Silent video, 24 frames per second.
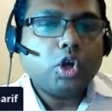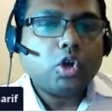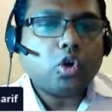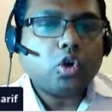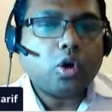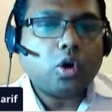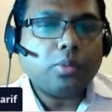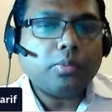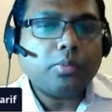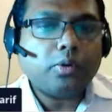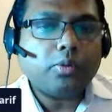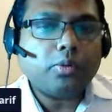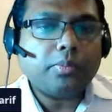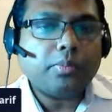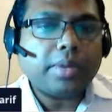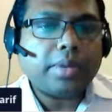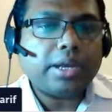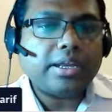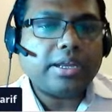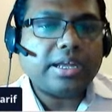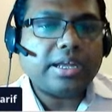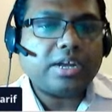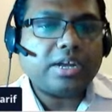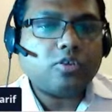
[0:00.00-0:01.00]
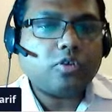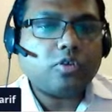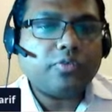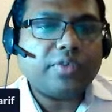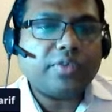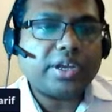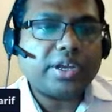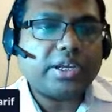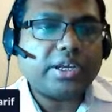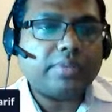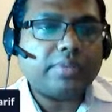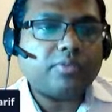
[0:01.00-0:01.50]
common barrier to
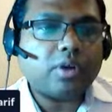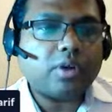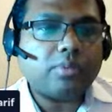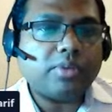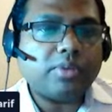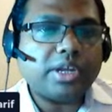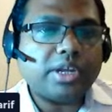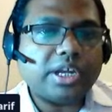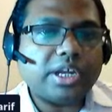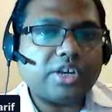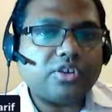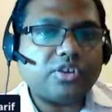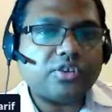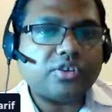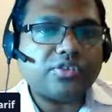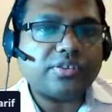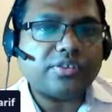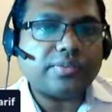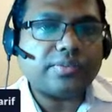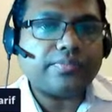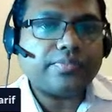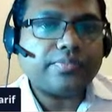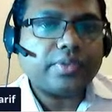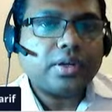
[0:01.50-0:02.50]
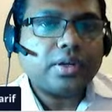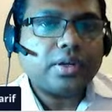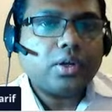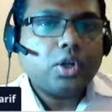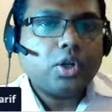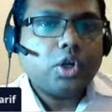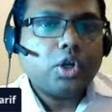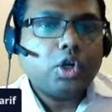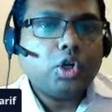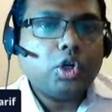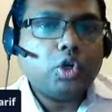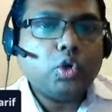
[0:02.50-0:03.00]
effective communications.
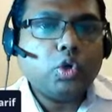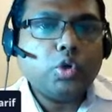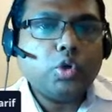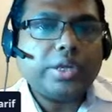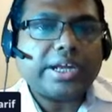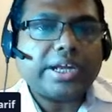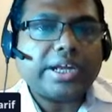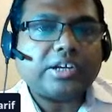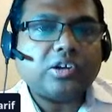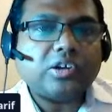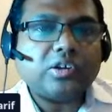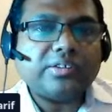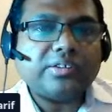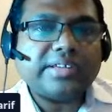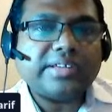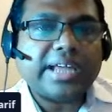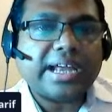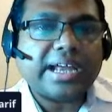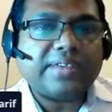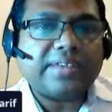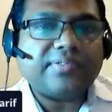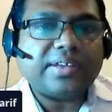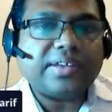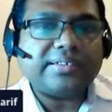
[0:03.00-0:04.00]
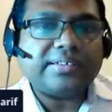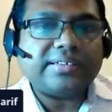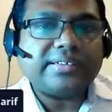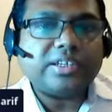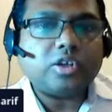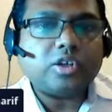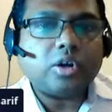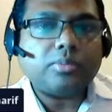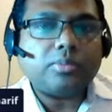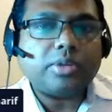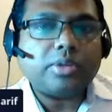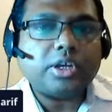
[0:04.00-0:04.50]
Do technology advance
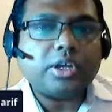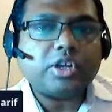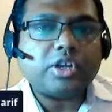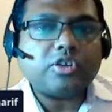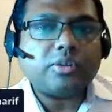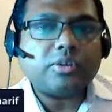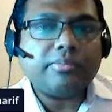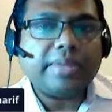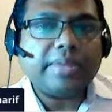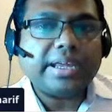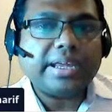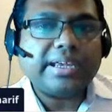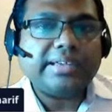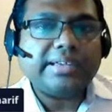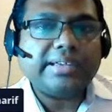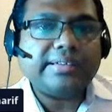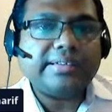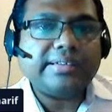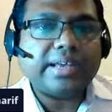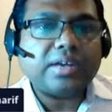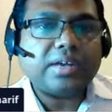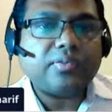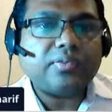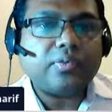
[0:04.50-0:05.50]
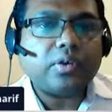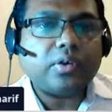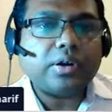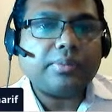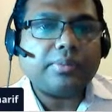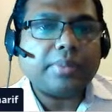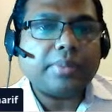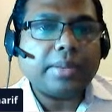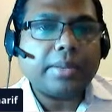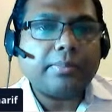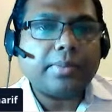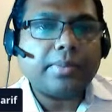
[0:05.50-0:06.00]
in communication make easier
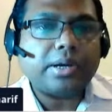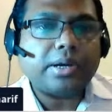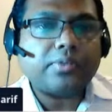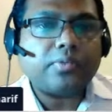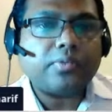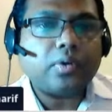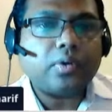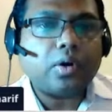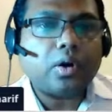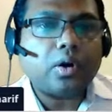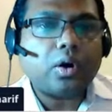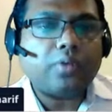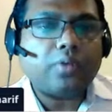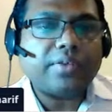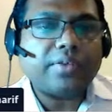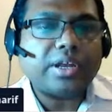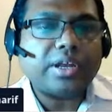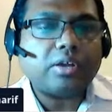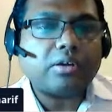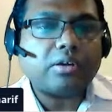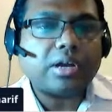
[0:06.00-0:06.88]
for members of an